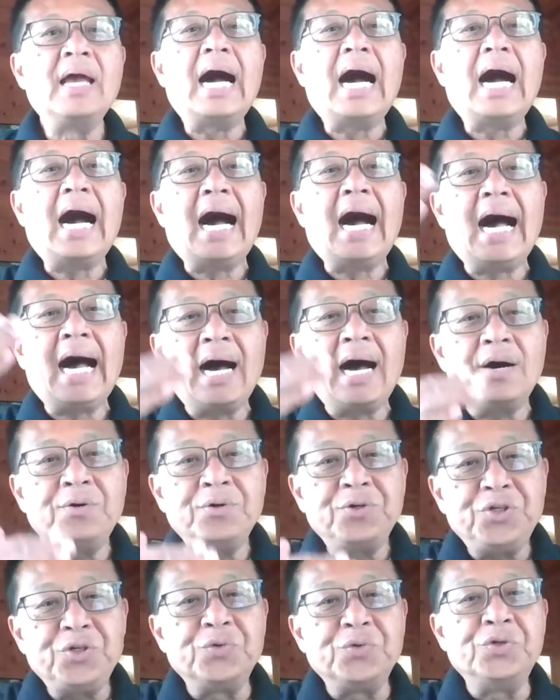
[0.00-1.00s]
How
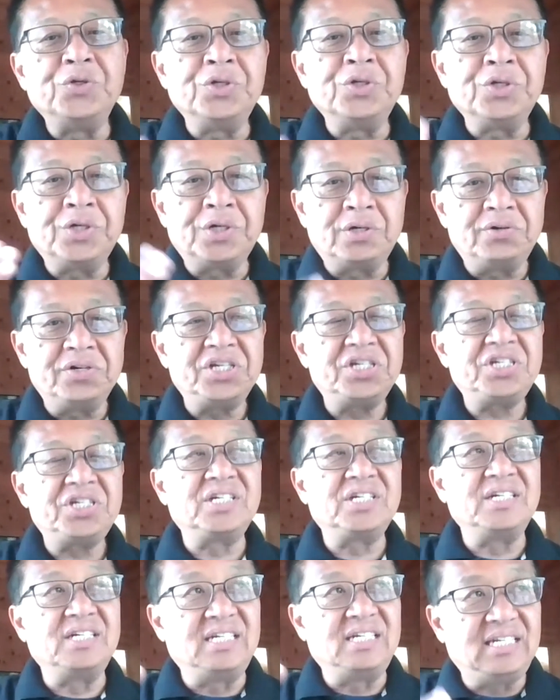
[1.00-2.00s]
do you nourish
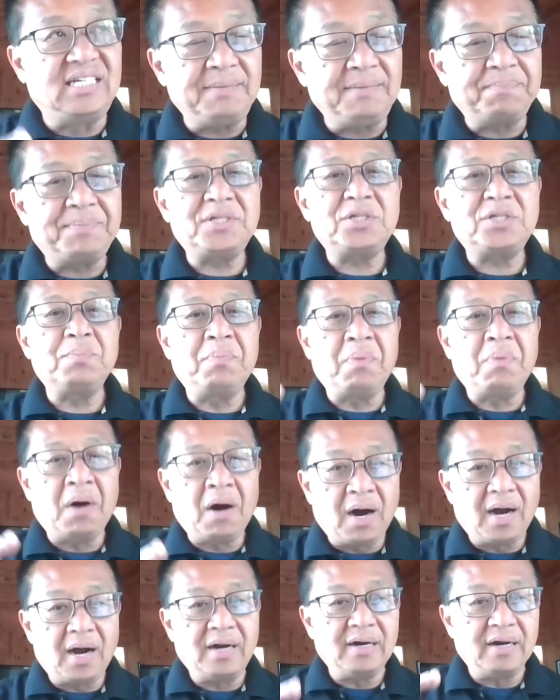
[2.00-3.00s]
the deepest
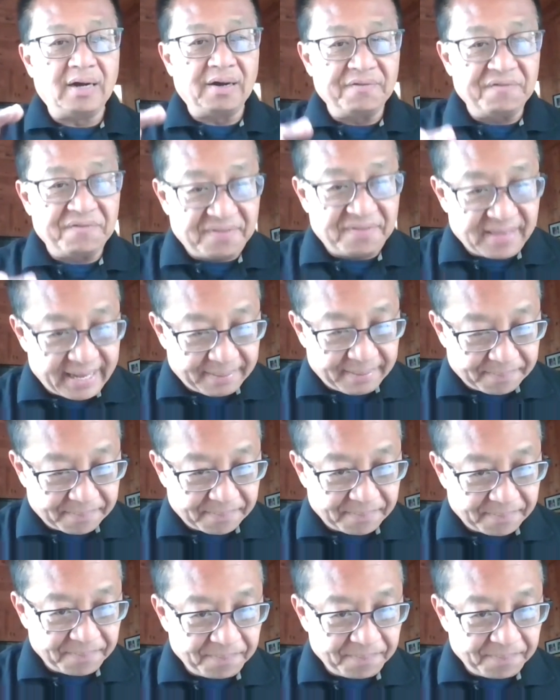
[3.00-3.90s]
part of them